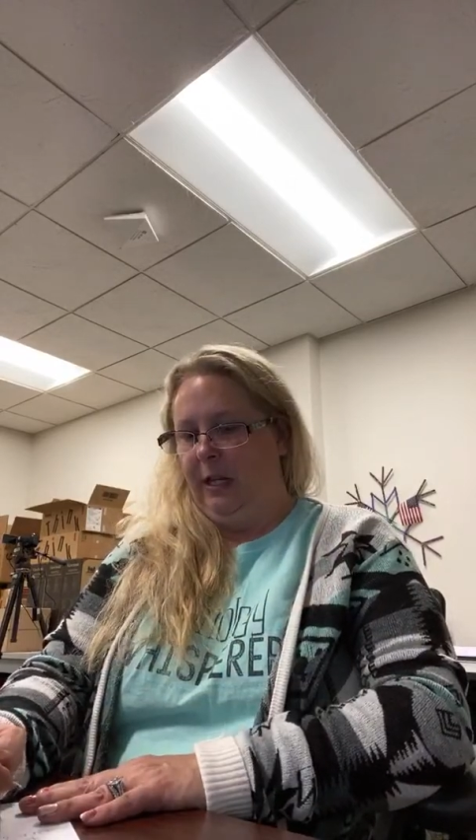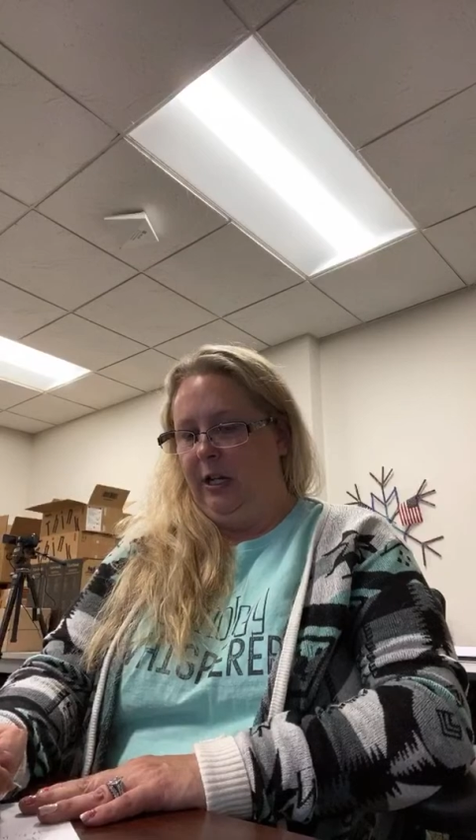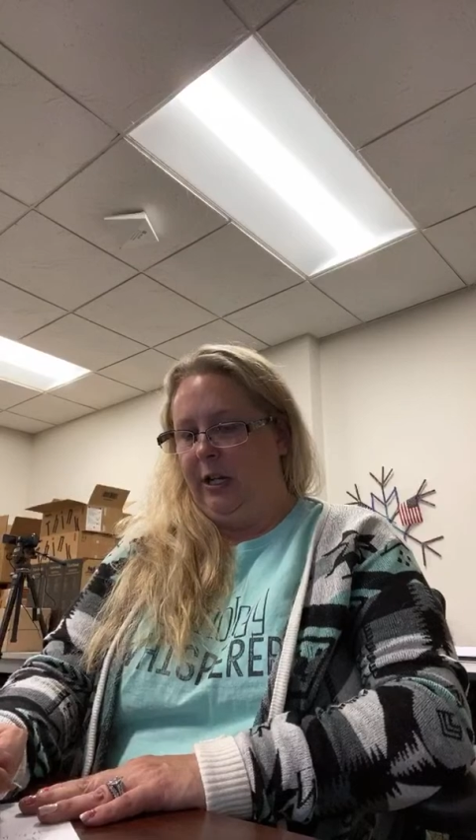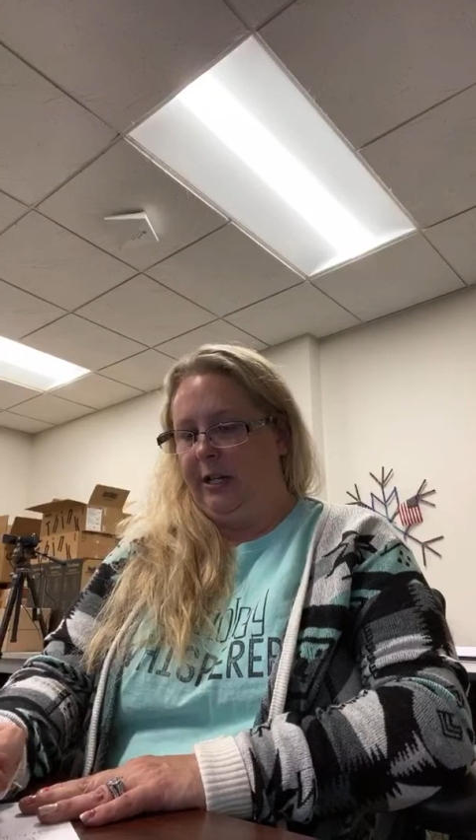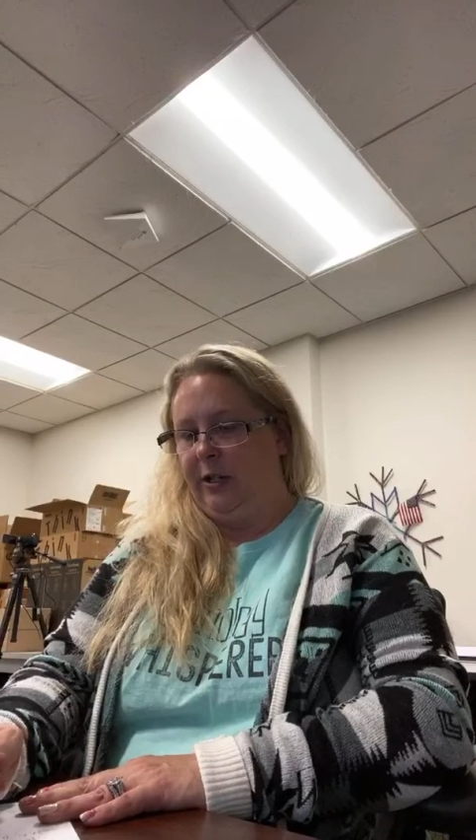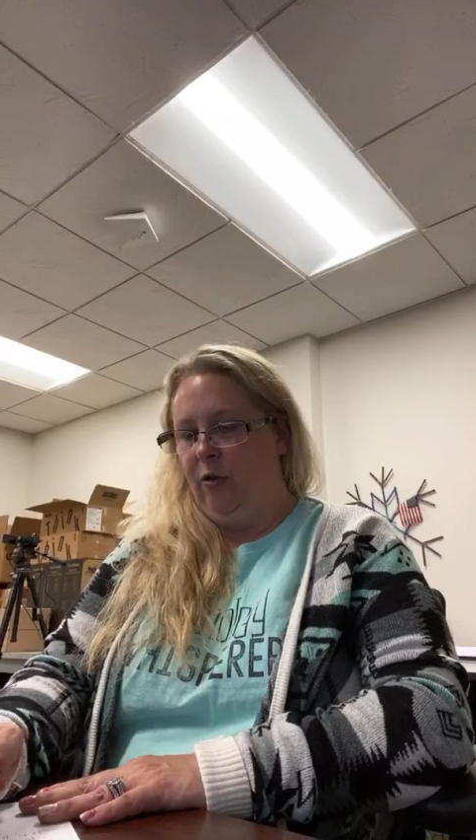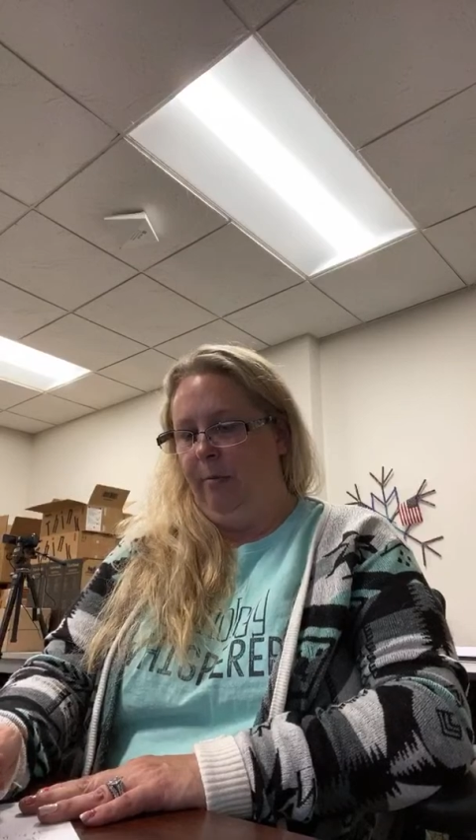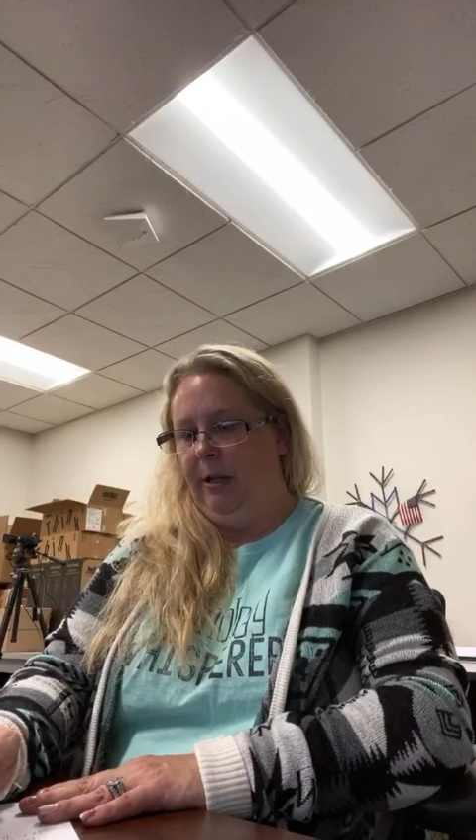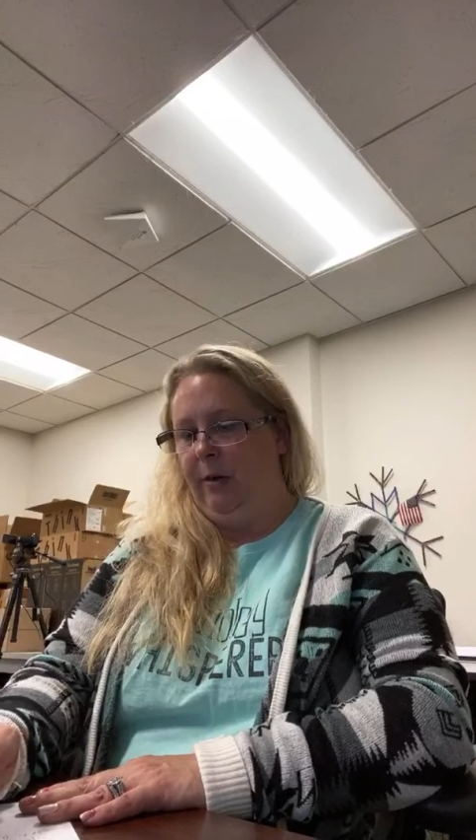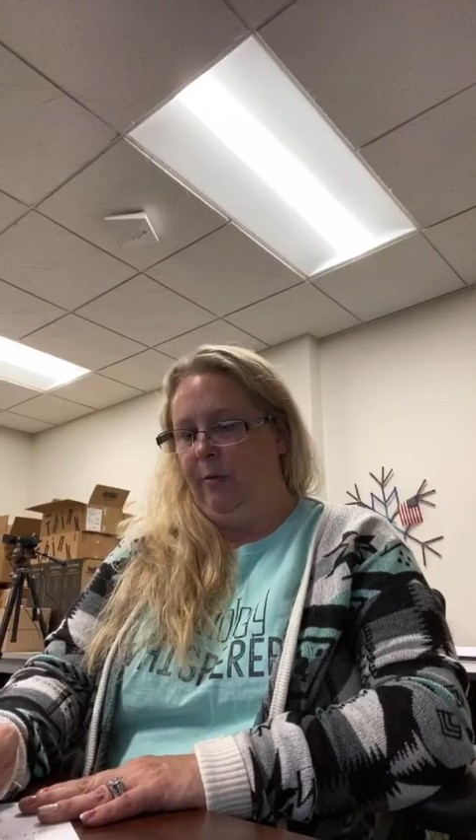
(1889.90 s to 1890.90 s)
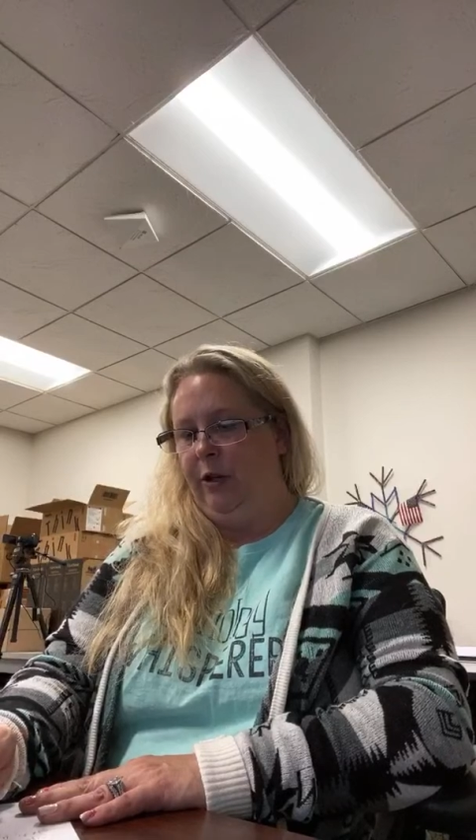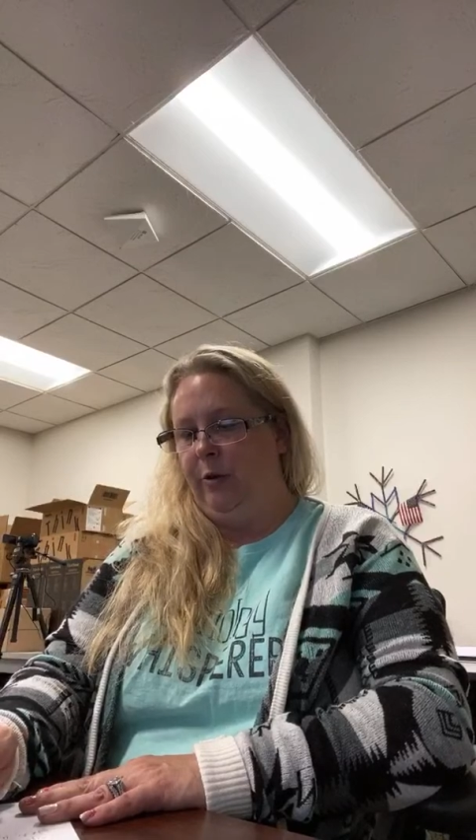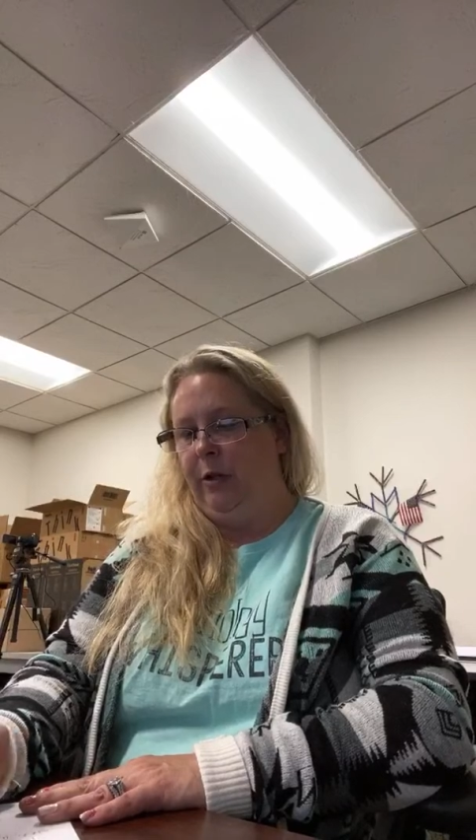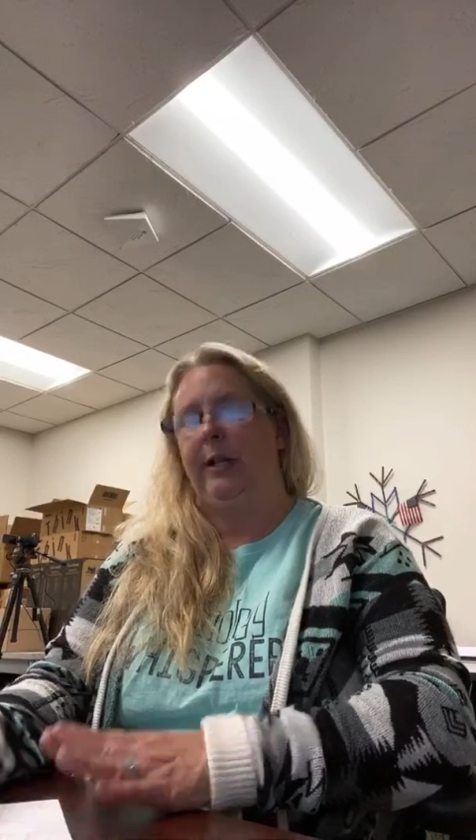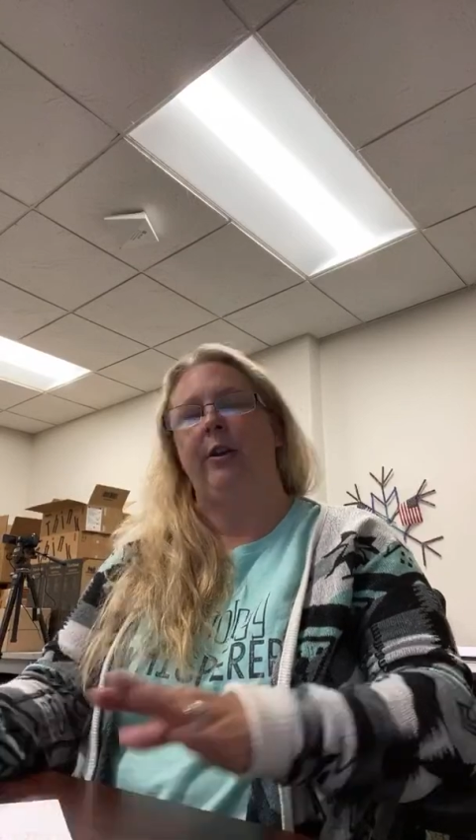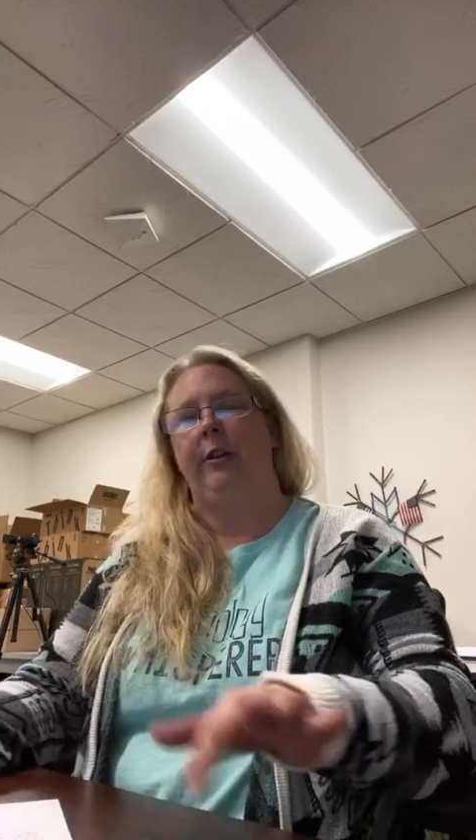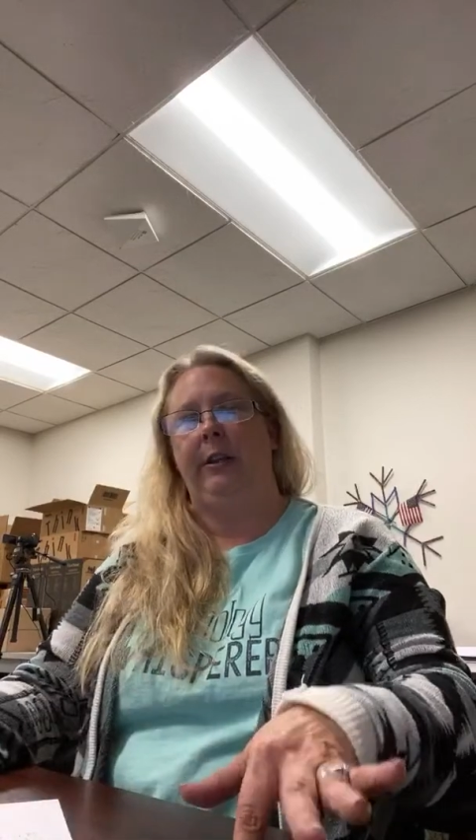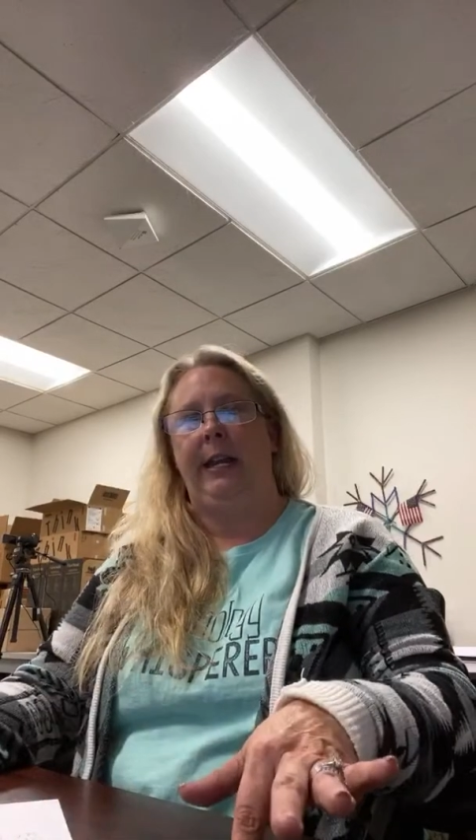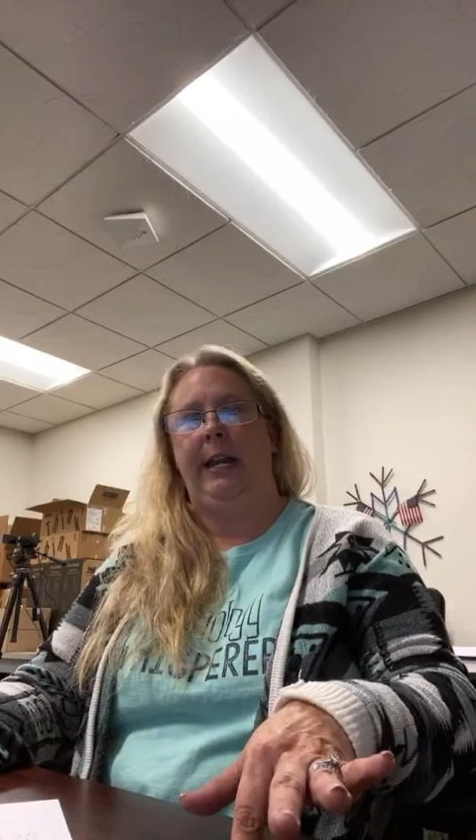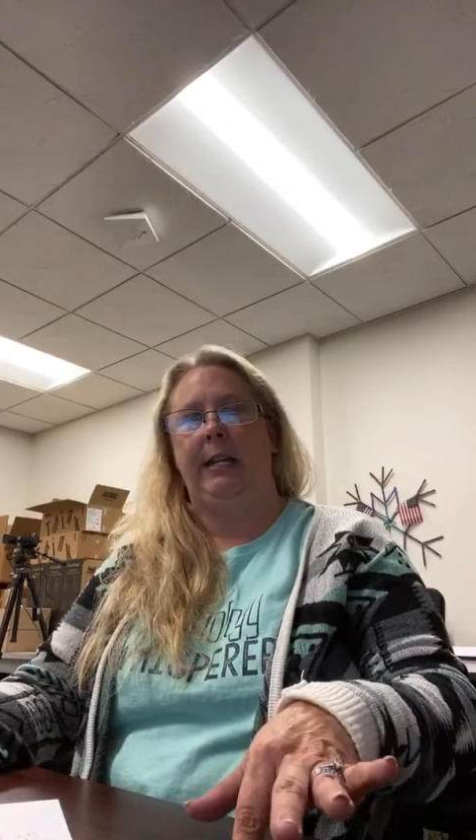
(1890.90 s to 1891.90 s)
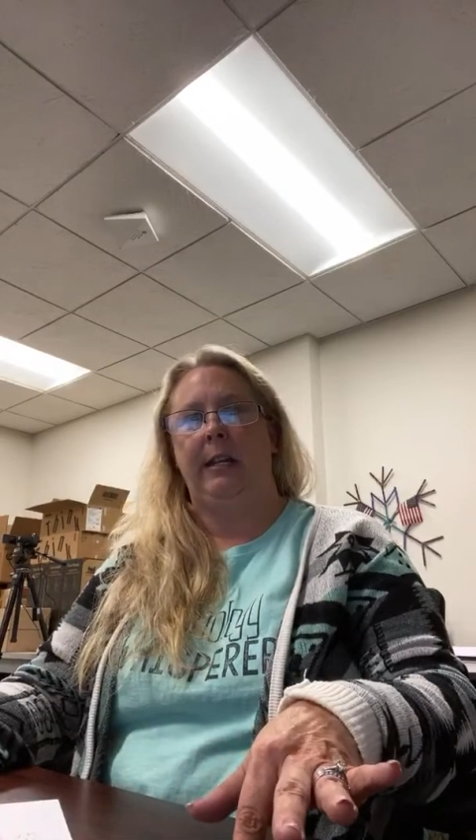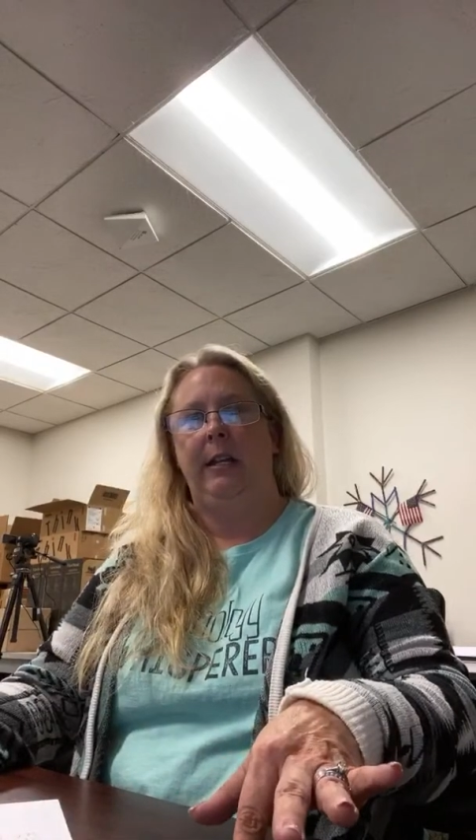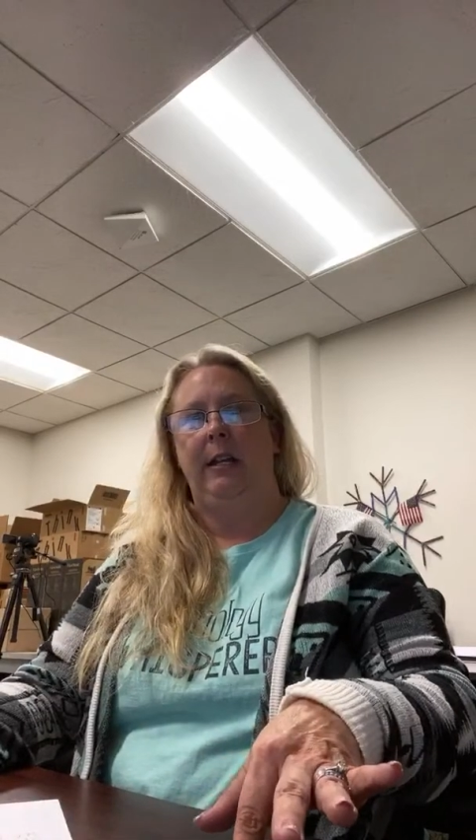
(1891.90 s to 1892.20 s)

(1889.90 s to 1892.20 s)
Because normally when you click on a link,